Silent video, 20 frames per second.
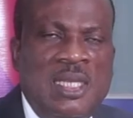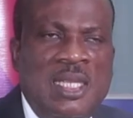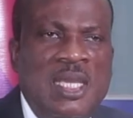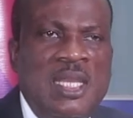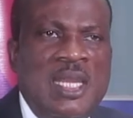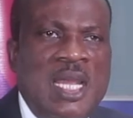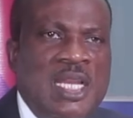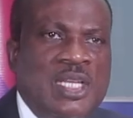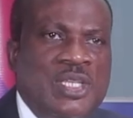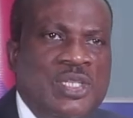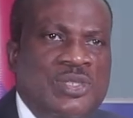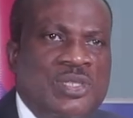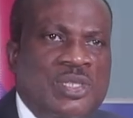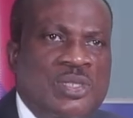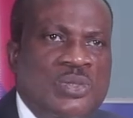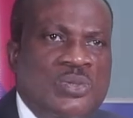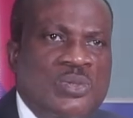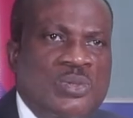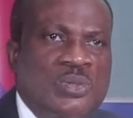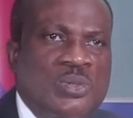in
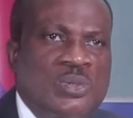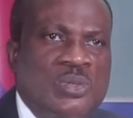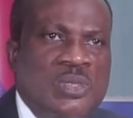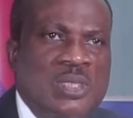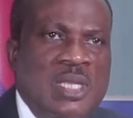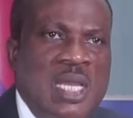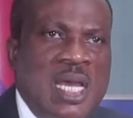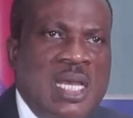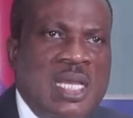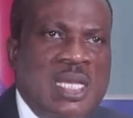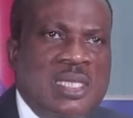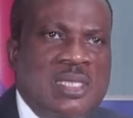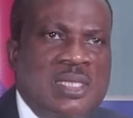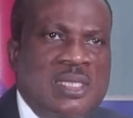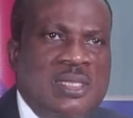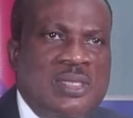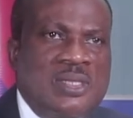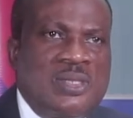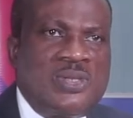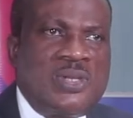addition to their
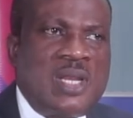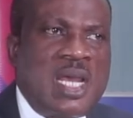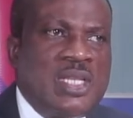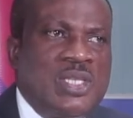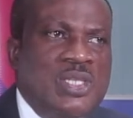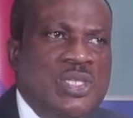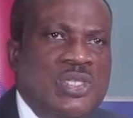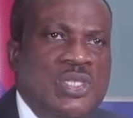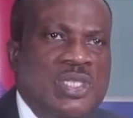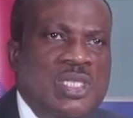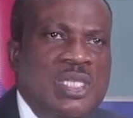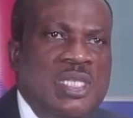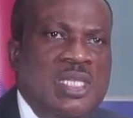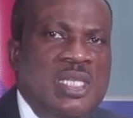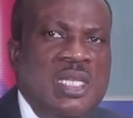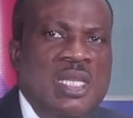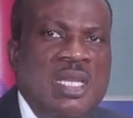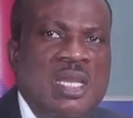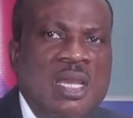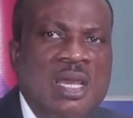strategy
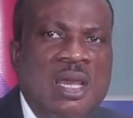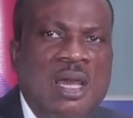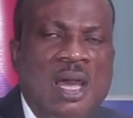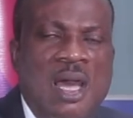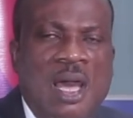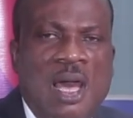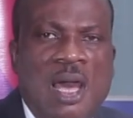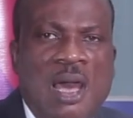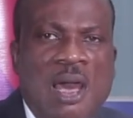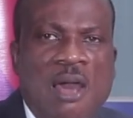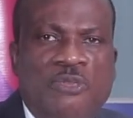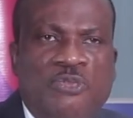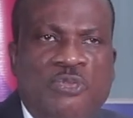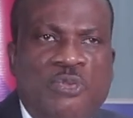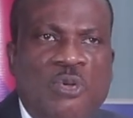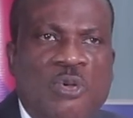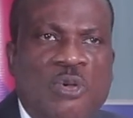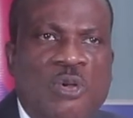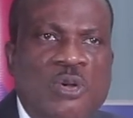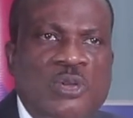
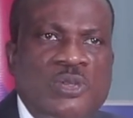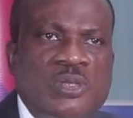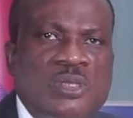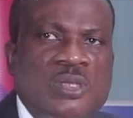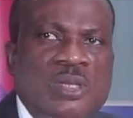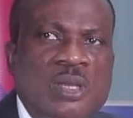focus,